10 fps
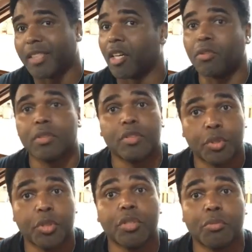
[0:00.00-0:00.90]
yo,
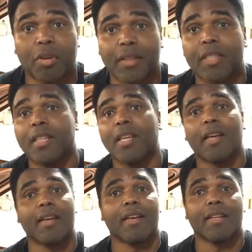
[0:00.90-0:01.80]
do you, brother?
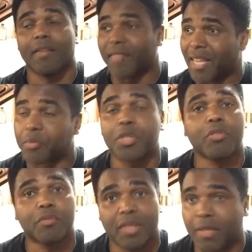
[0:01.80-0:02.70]
And if that's
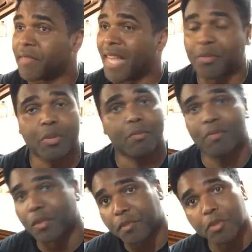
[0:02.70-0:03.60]
what you, if that's what
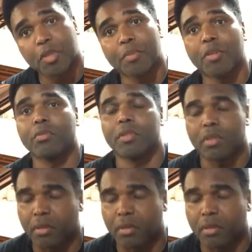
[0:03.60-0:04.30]
what floats your boat,